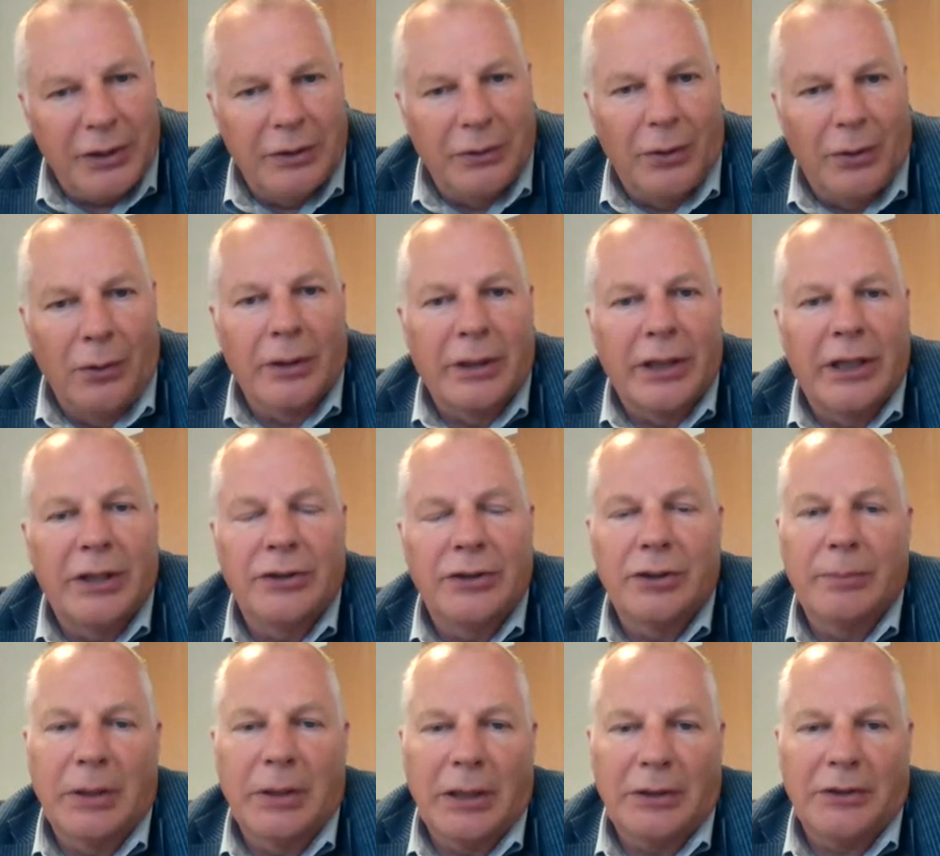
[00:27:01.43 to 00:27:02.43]
all
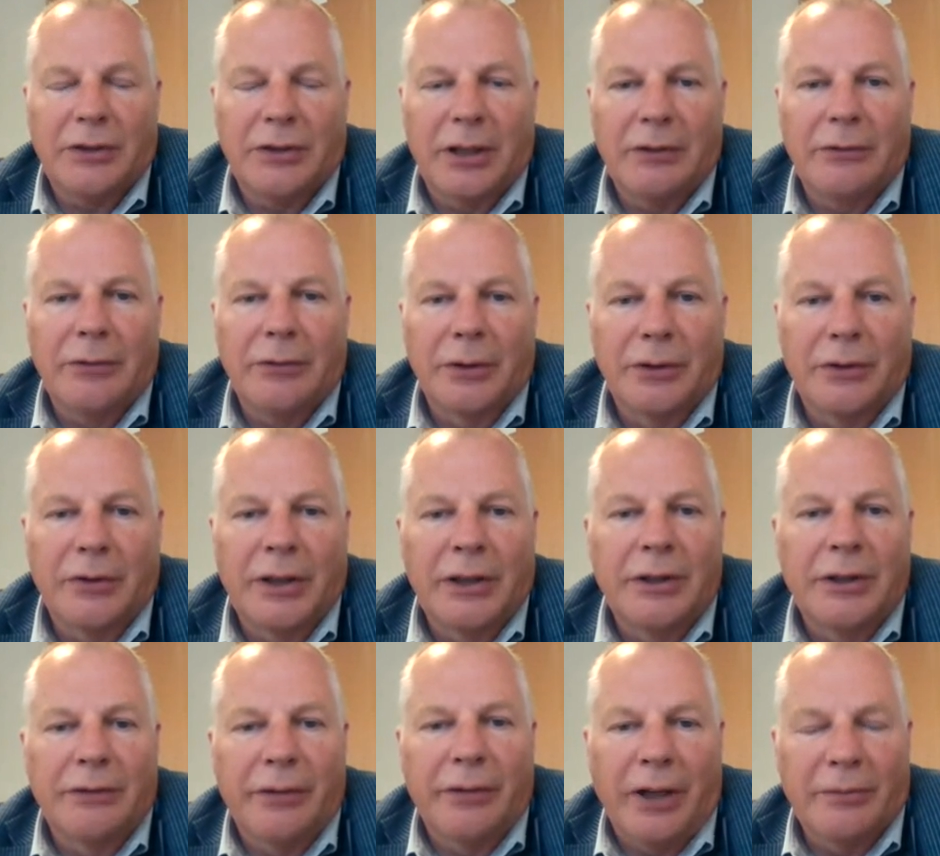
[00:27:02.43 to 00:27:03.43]
cases, but let's say for
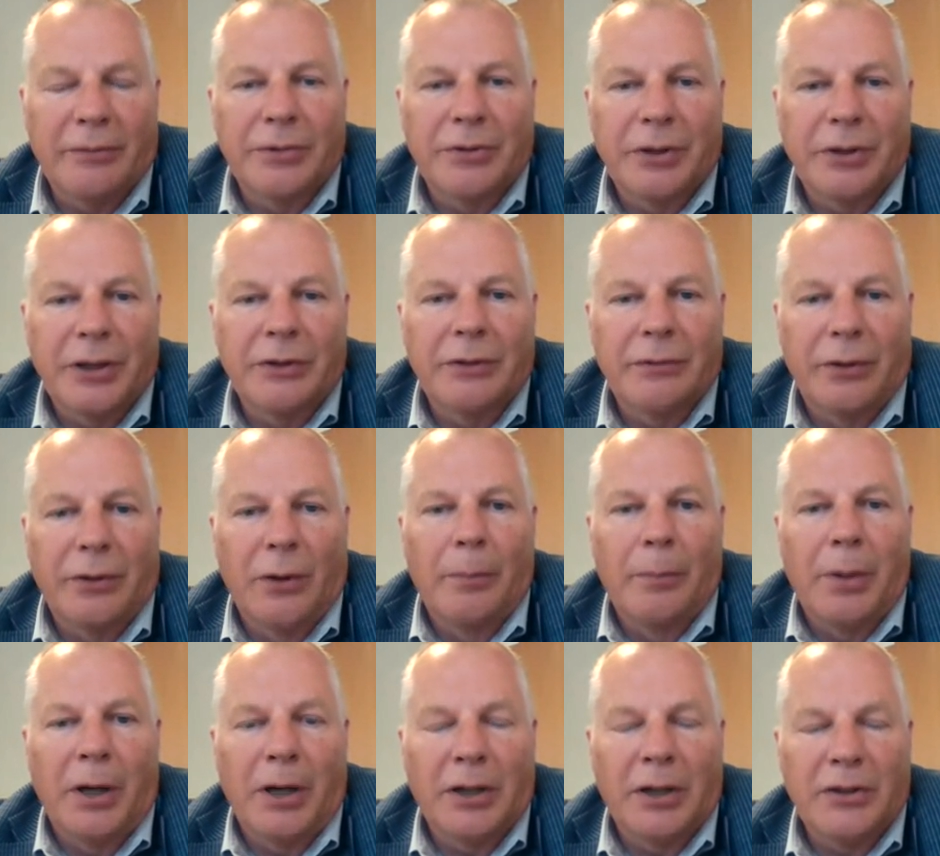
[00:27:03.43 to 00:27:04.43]
25% of all
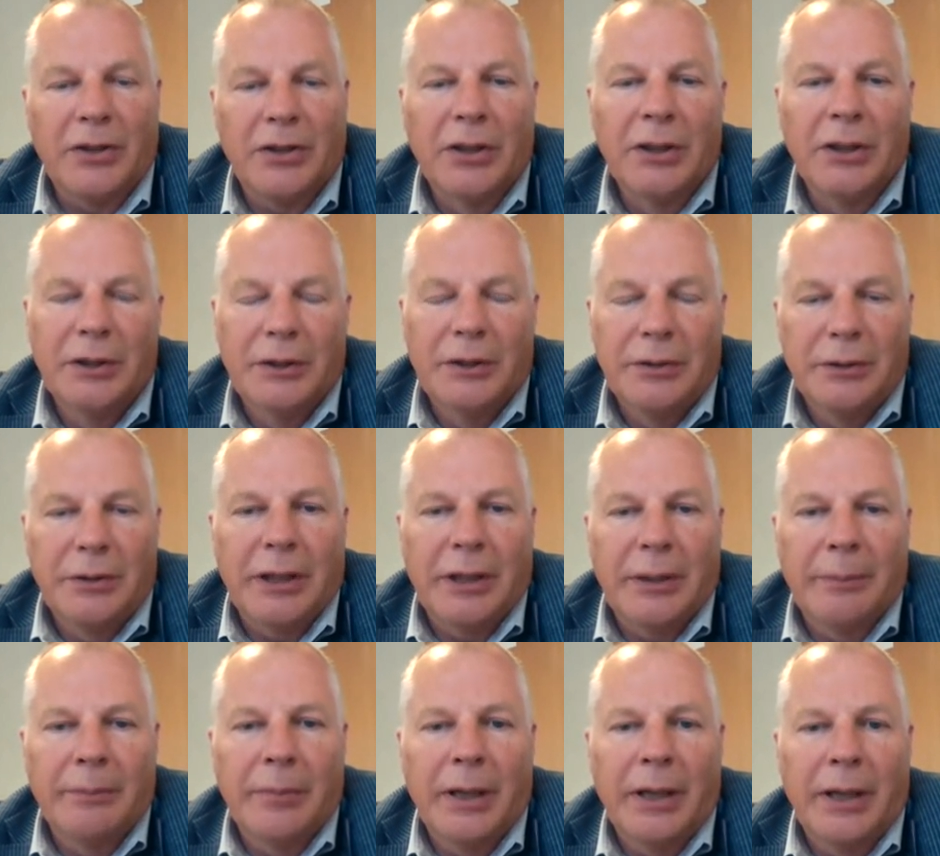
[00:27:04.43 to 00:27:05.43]
parts, you
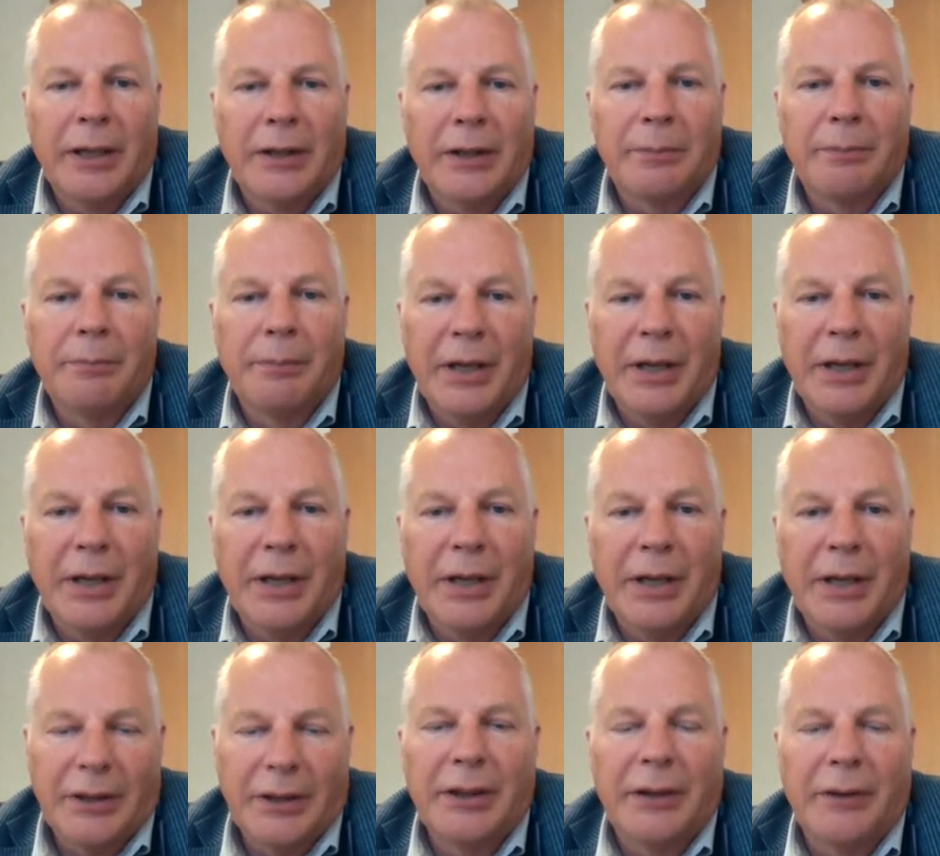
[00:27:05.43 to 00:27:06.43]
can make it better
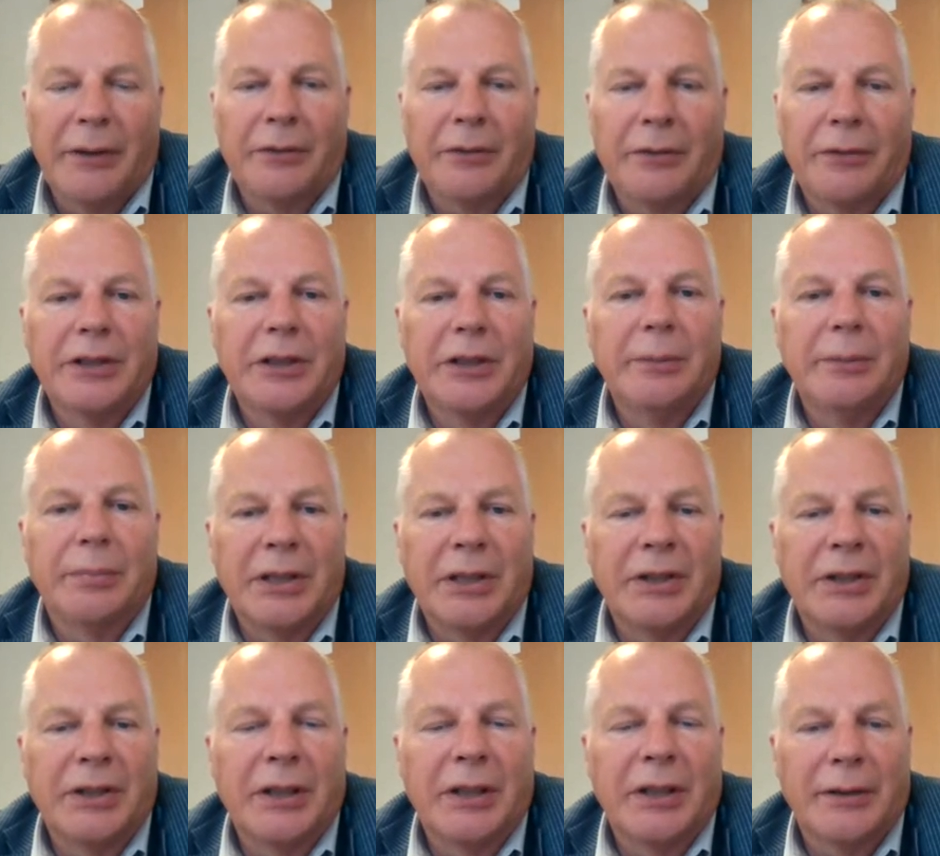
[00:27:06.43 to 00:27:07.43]
in a 3D
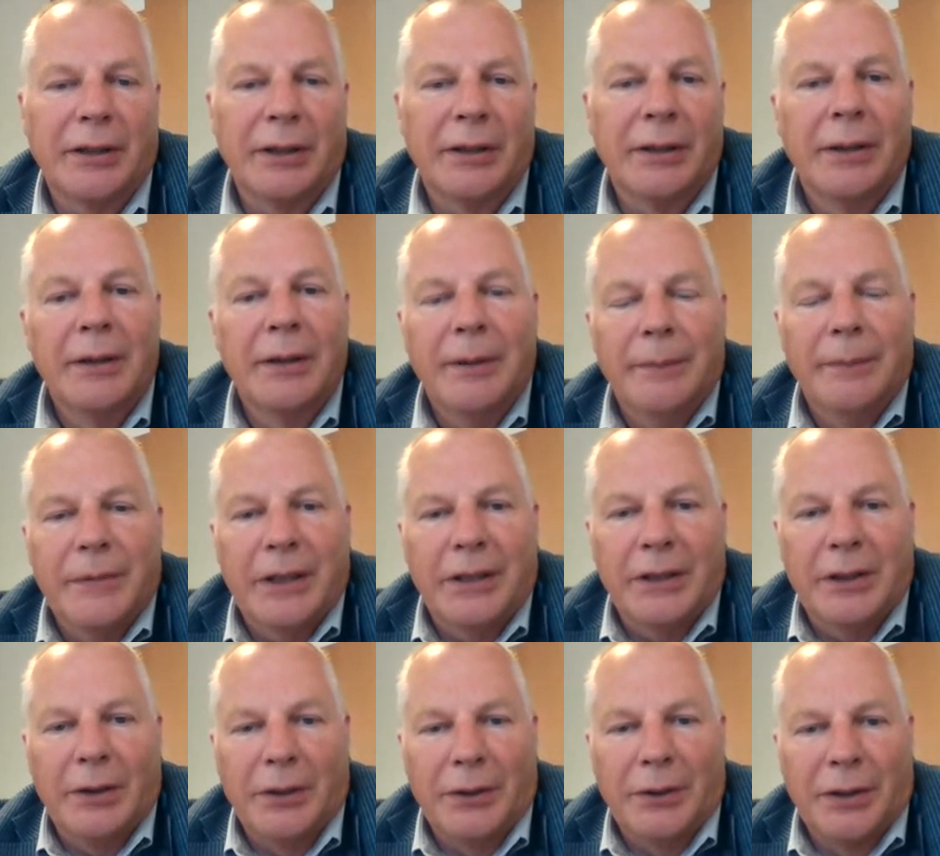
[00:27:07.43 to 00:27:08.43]
printing area
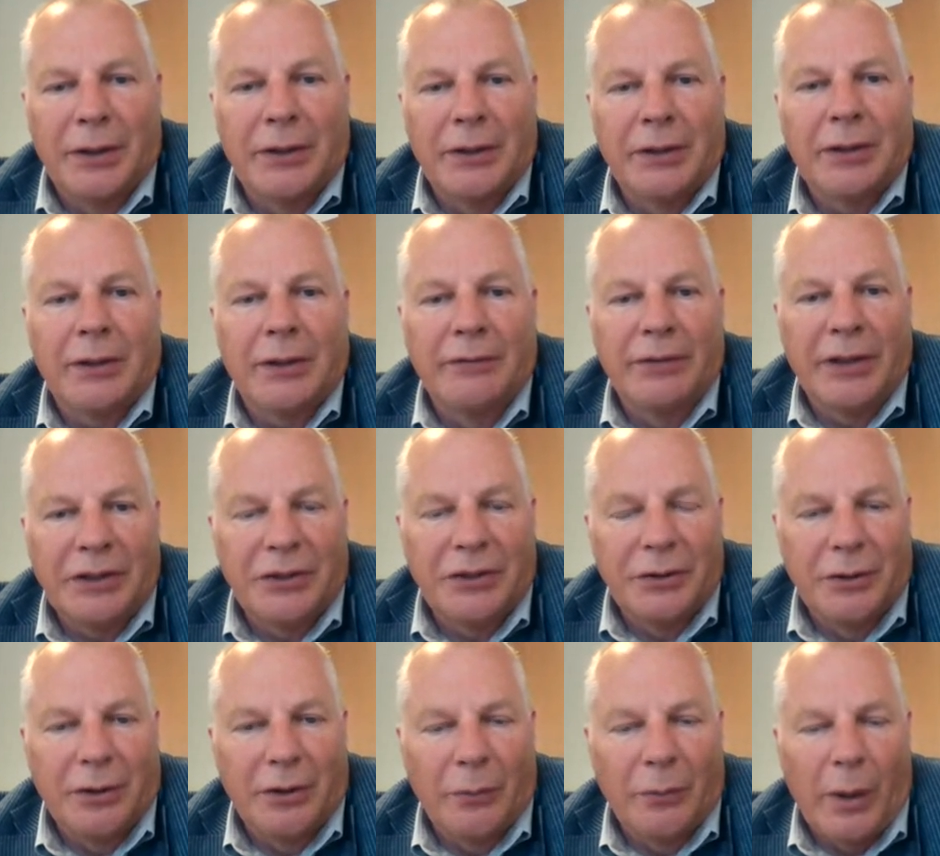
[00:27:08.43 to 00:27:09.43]
than on a
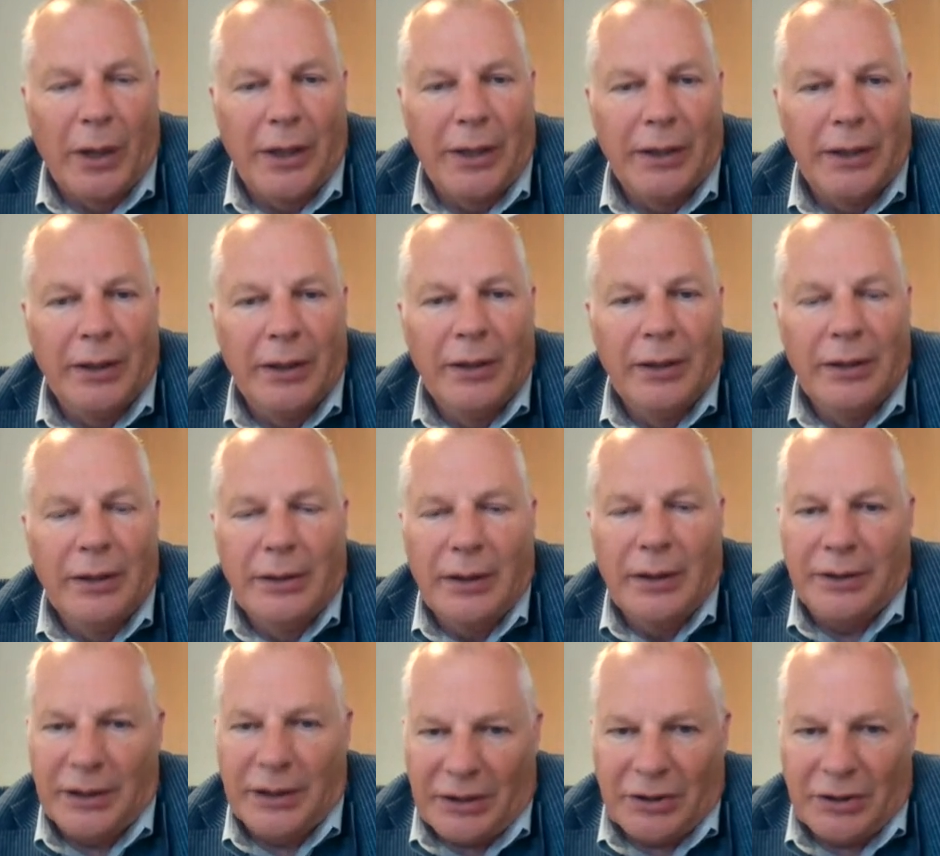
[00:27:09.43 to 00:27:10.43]
conventional way.
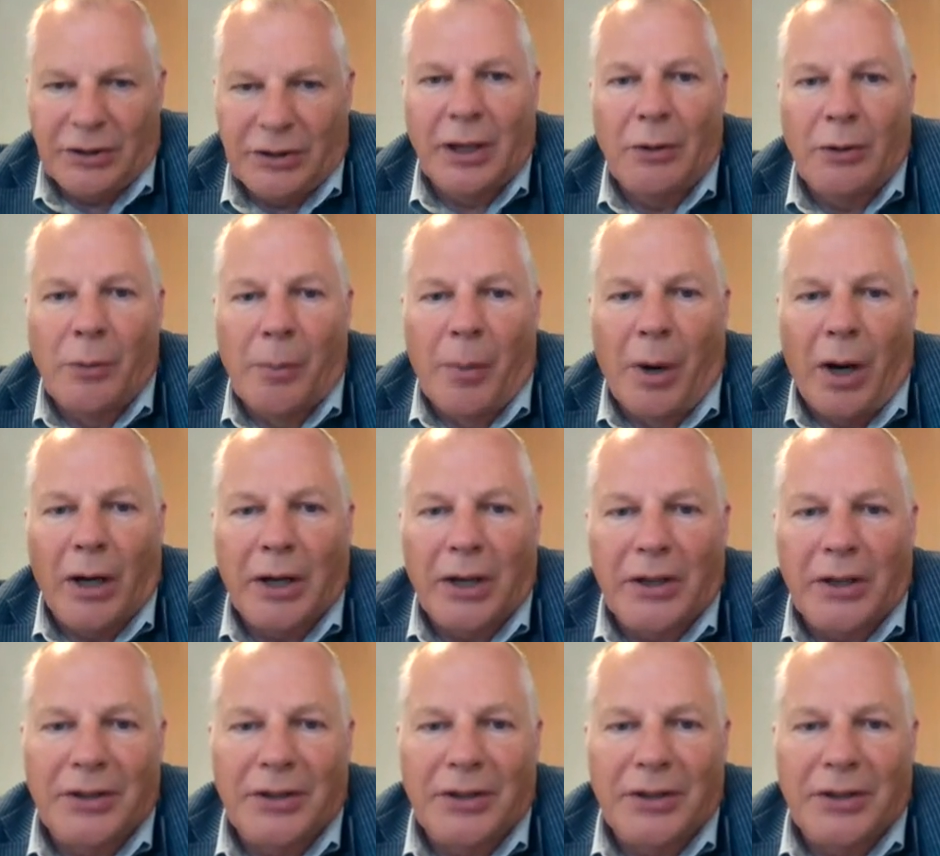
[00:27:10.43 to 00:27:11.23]
And that is our market.